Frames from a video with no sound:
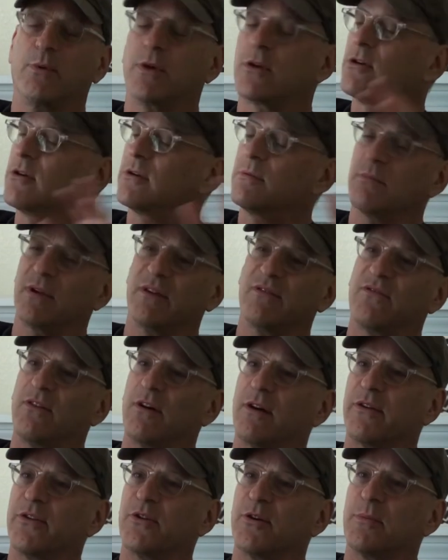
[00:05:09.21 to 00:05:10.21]
We couldn't be
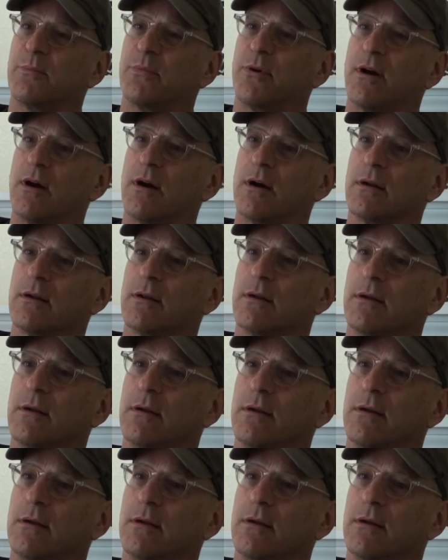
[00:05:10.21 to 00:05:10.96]
farther apart.